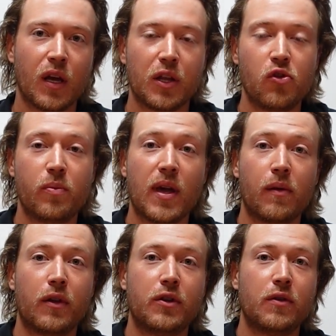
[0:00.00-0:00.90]
You'll be
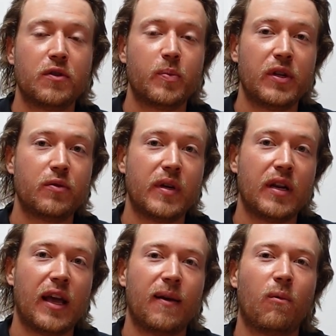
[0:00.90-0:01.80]
able to choose
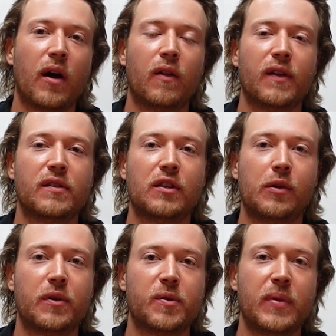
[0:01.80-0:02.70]
between a wireless
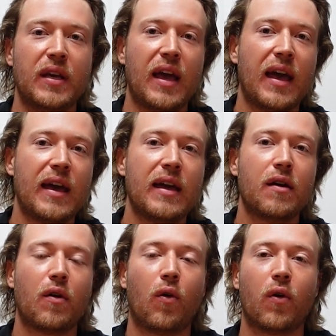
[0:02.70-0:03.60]
USB-A
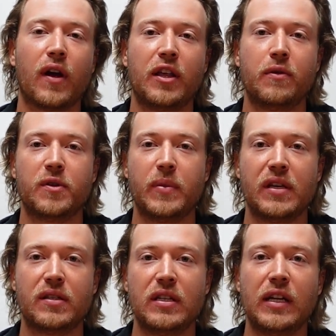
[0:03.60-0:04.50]
or a
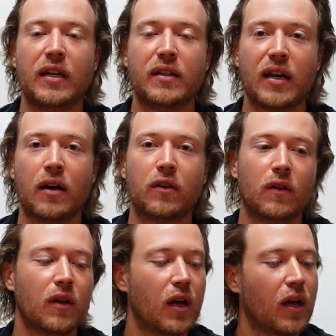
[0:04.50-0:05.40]
USB-C
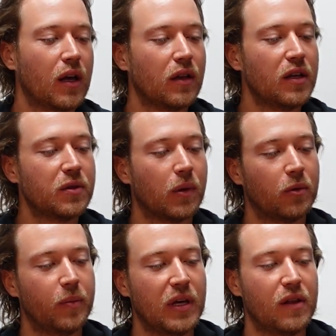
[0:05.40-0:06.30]
dongle. This one
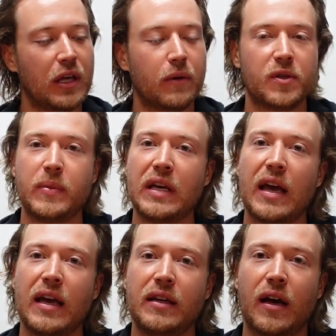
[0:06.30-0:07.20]
will be the
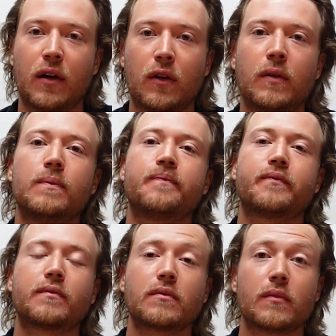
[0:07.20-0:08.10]
USB-A dongle.
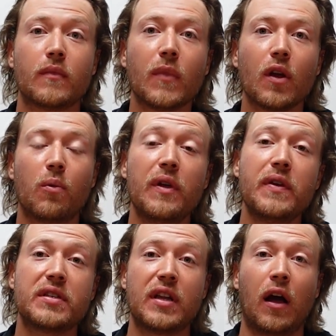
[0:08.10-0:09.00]
With
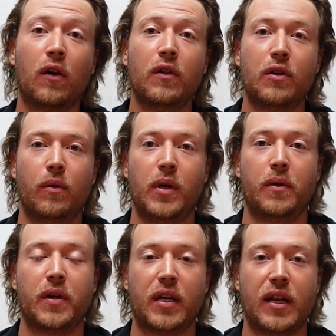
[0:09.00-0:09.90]
this dongle, you will be
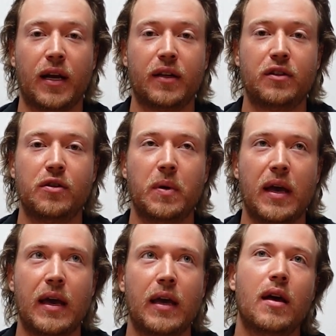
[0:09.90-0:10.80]
able to connect it to
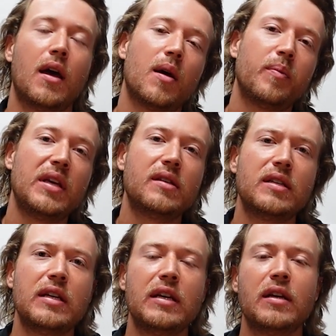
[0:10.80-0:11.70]
a
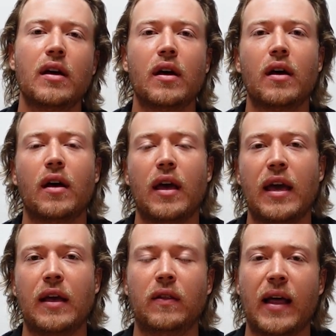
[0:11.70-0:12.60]
PC,
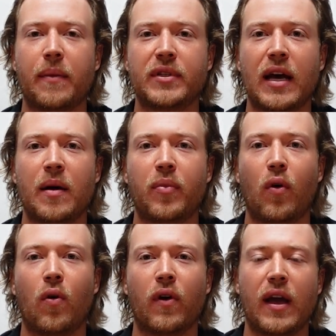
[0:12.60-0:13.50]
a laptop,
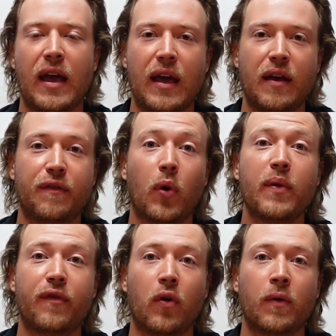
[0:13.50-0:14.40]
or a
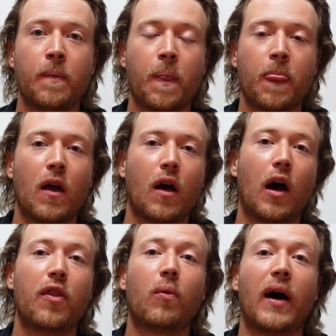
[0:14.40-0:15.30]
VoIP phone.
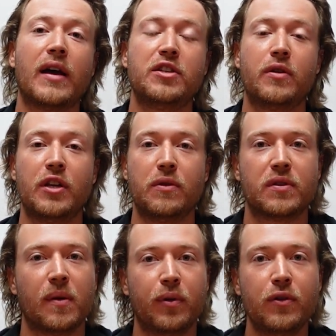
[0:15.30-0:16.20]
Otherwise, you can
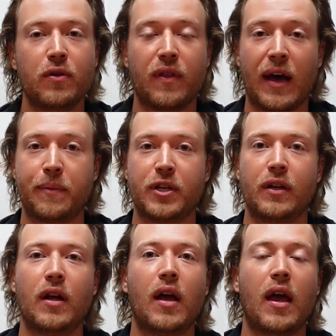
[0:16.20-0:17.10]
use the Bluetooth
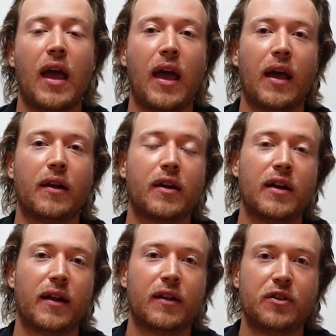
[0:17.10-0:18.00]
option and
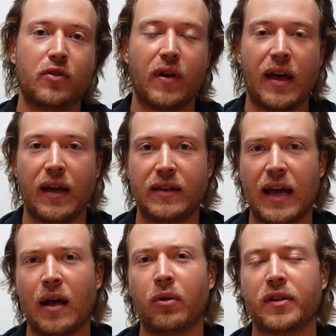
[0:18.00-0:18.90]
connect it to a
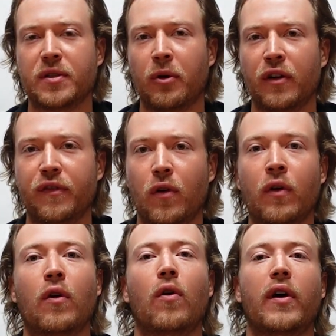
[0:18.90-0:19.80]
tablet,
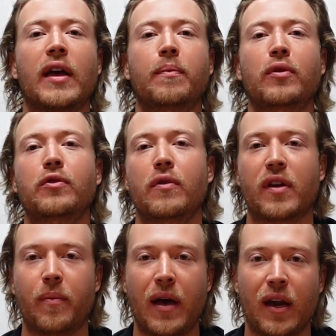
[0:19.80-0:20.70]
smartphone, or a Bluetooth
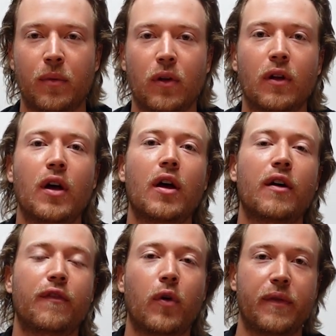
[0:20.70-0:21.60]
compatible
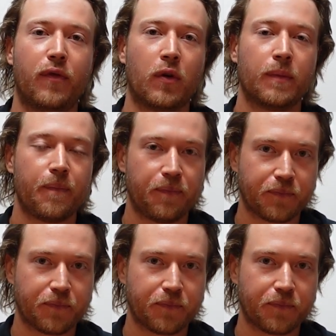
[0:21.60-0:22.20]
VoIP phone.